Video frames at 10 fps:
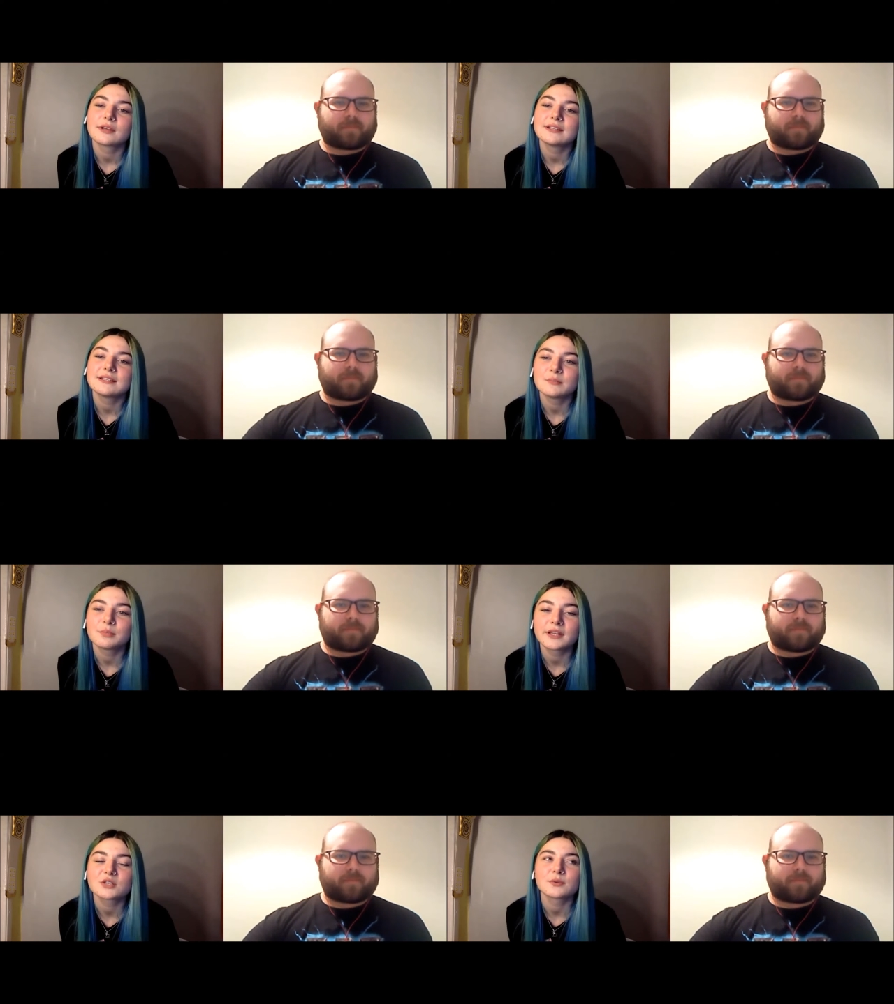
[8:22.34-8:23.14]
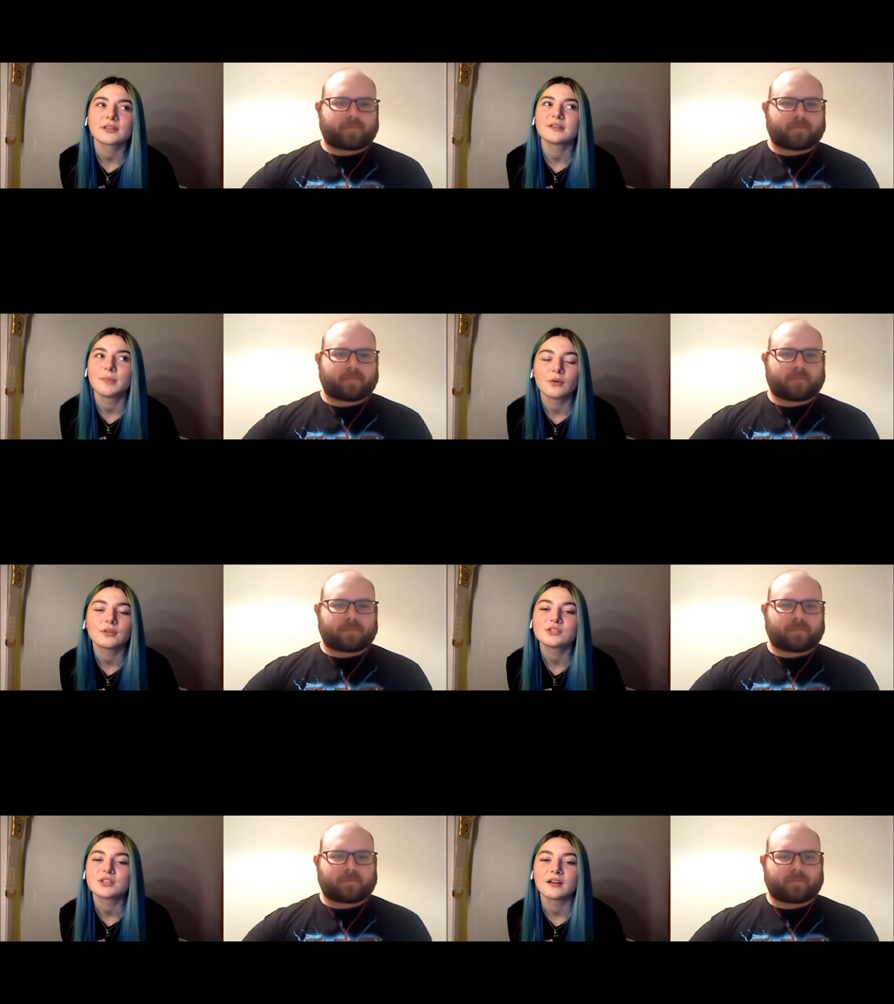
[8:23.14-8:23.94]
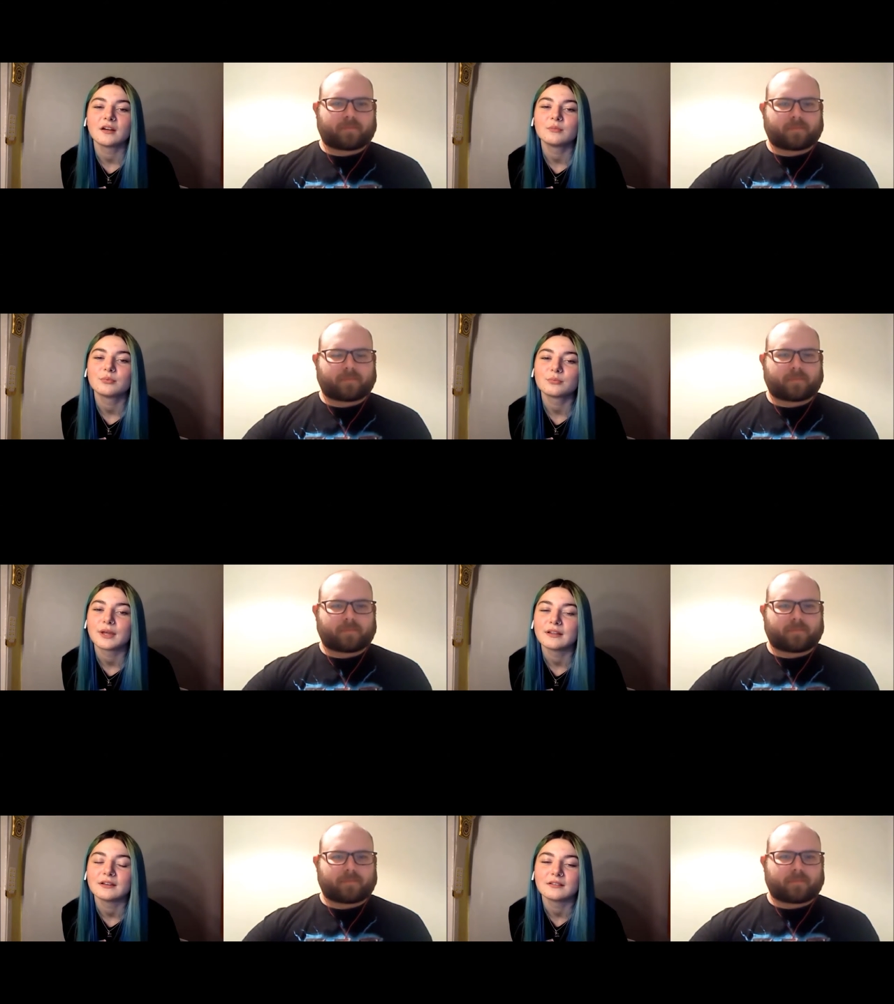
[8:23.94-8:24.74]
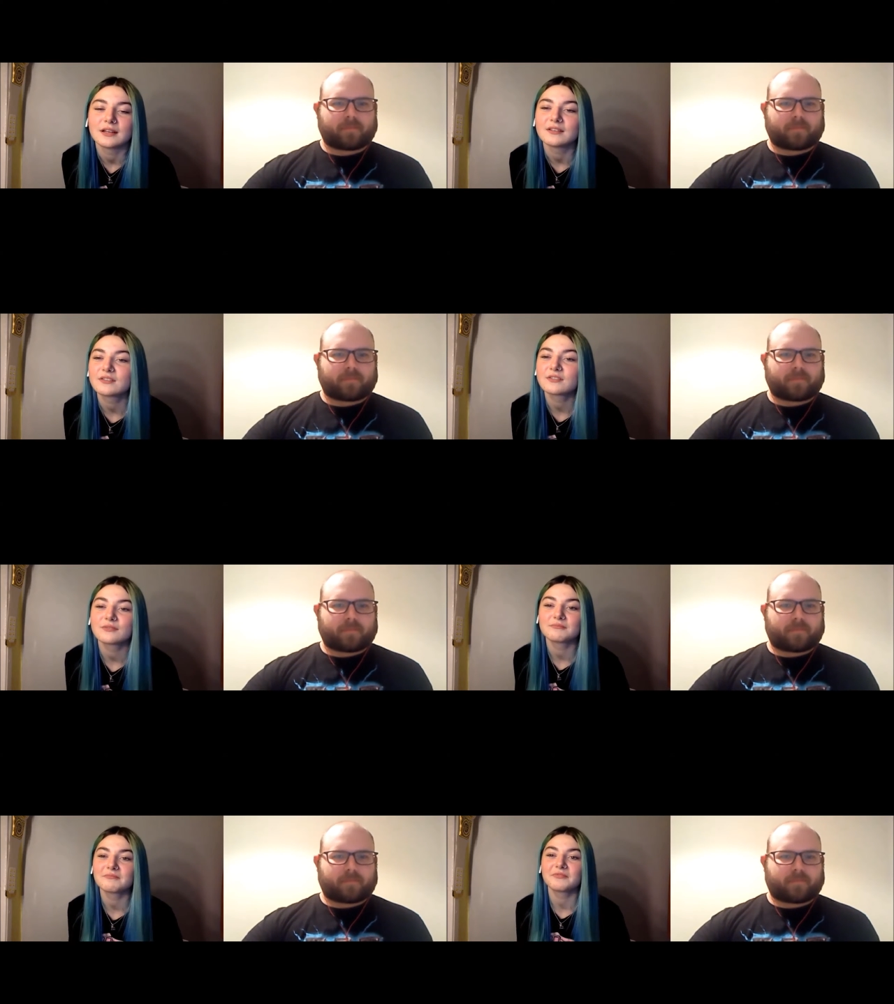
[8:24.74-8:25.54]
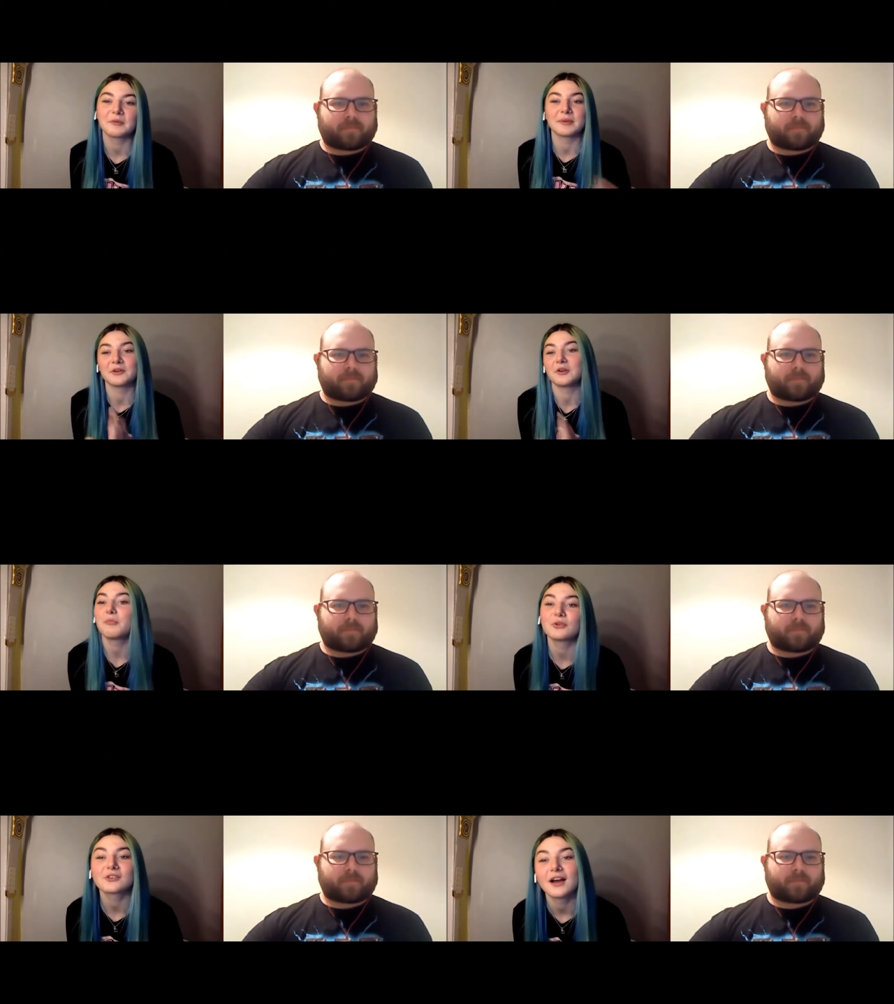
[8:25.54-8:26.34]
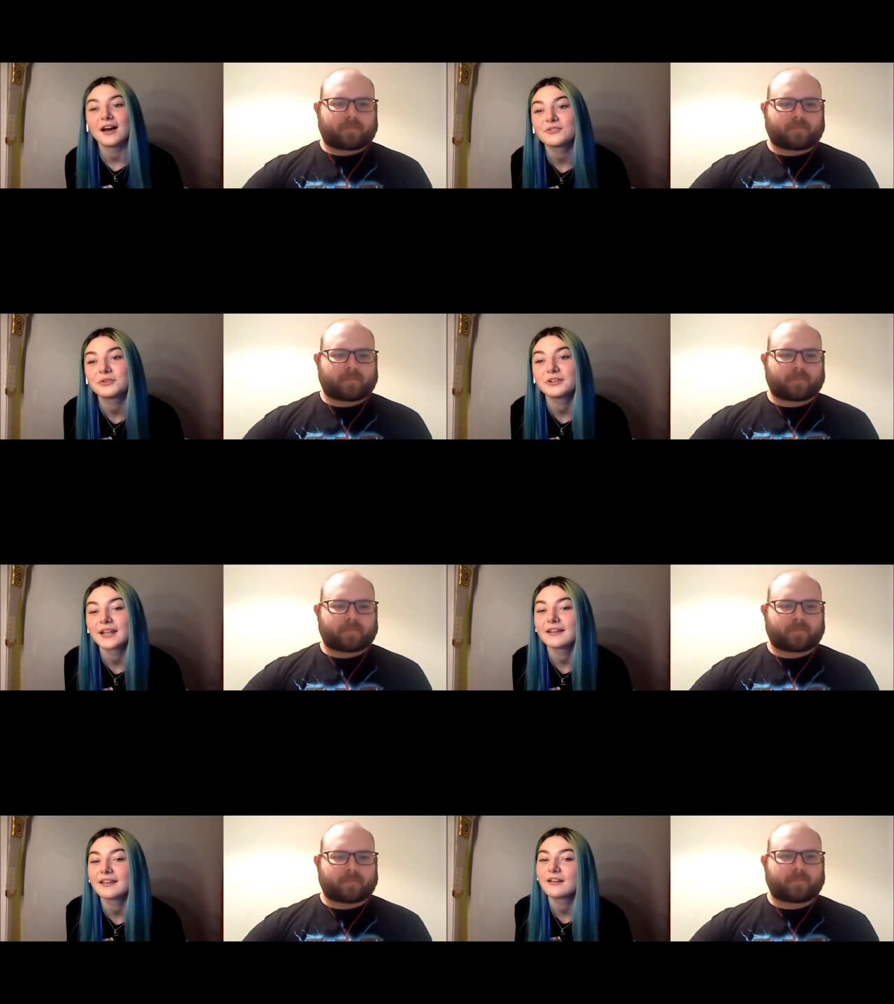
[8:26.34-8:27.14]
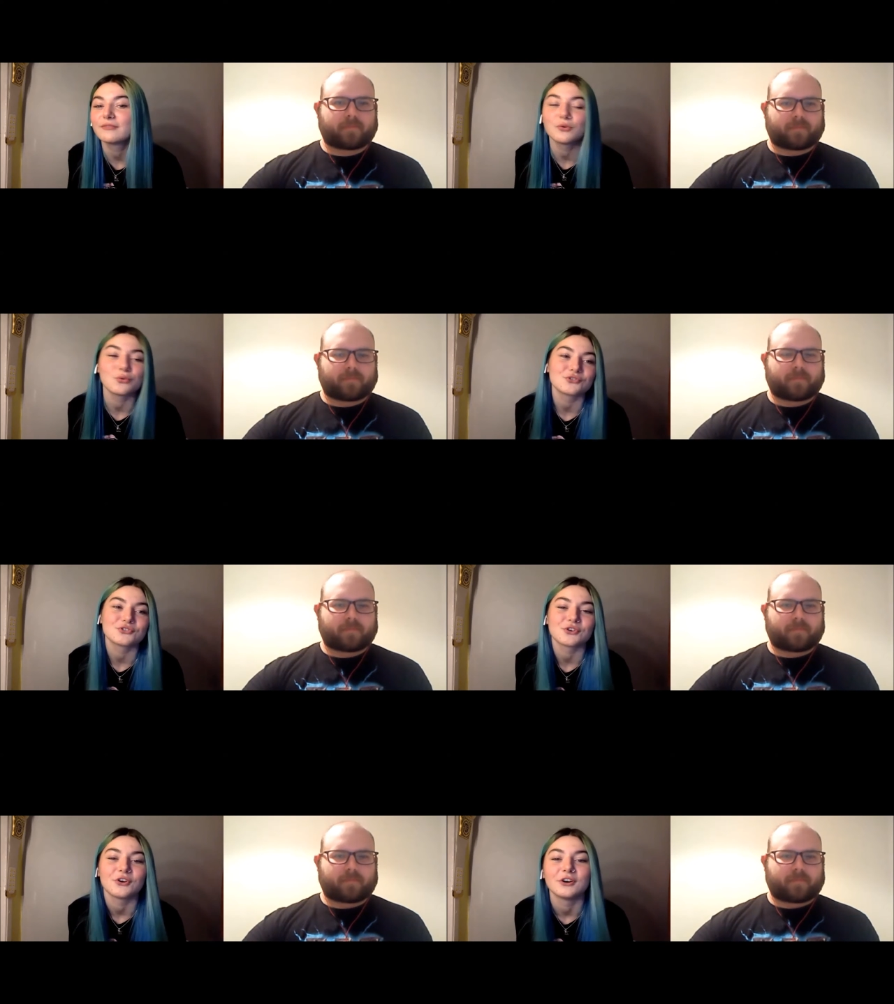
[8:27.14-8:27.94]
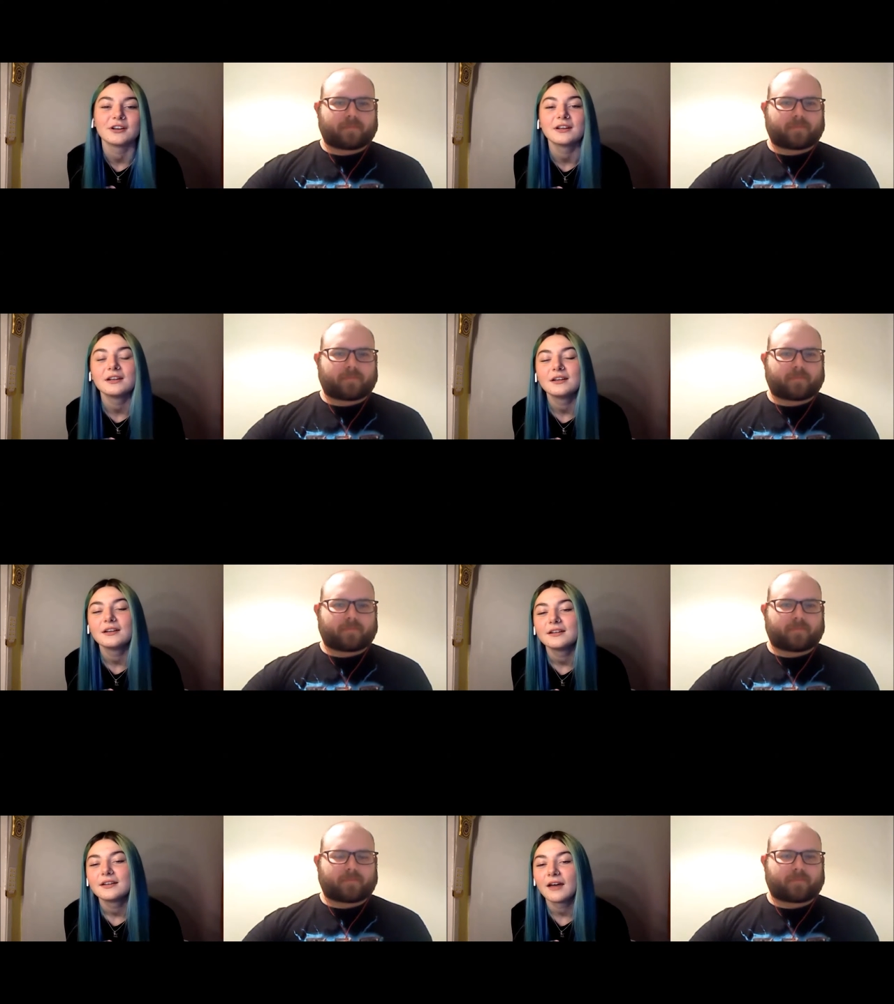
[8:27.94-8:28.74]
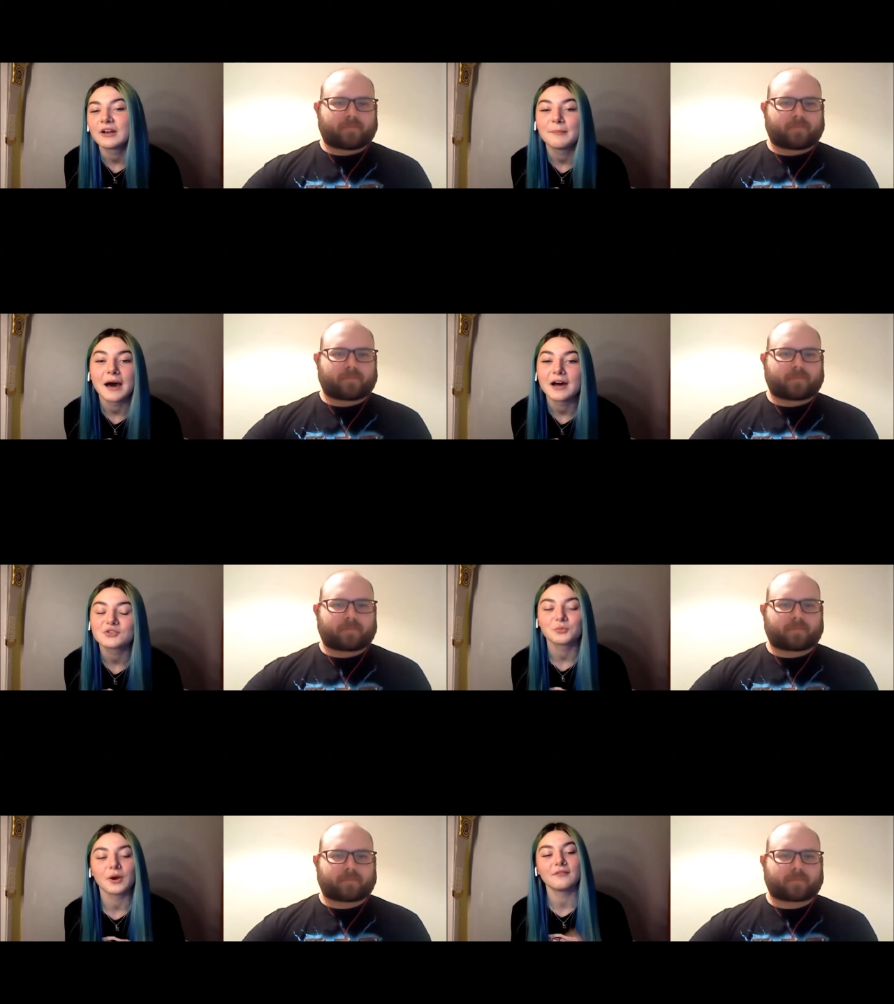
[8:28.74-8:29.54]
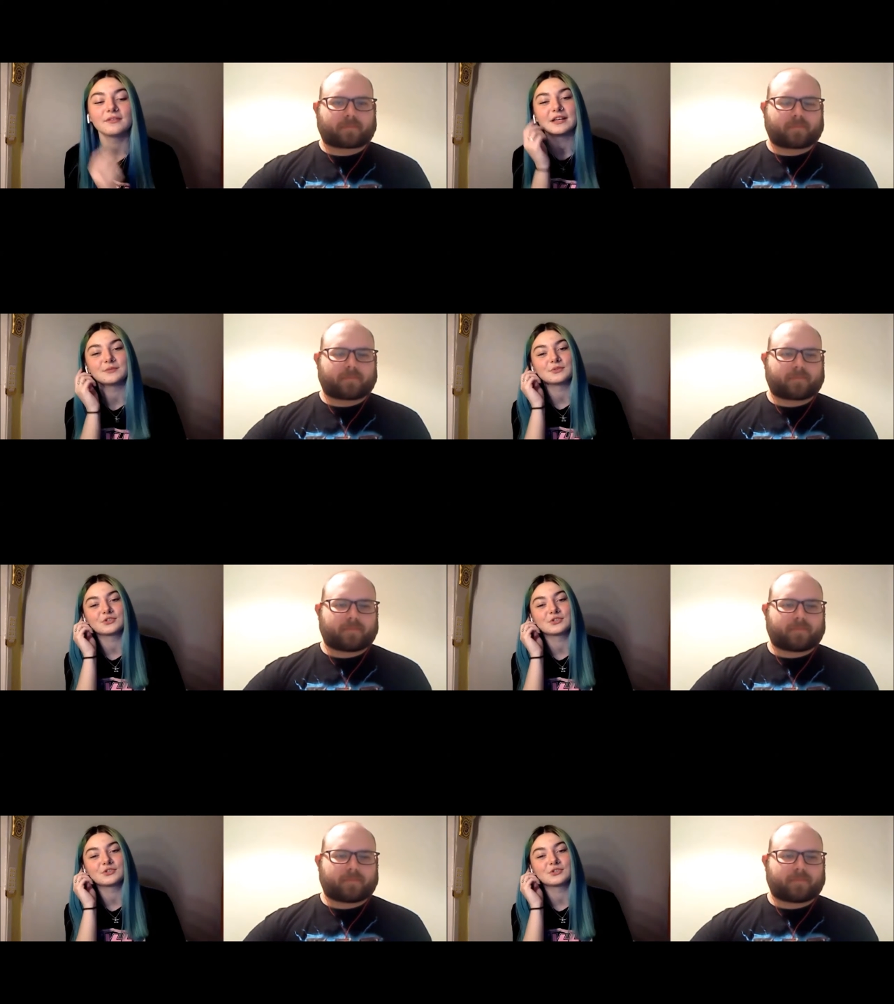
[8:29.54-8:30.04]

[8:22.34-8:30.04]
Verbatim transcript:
Speaker 1: good team players. We like to build each other up, whether that's for being on a podcast or doing like a photo shoot or having a match or whatever it is.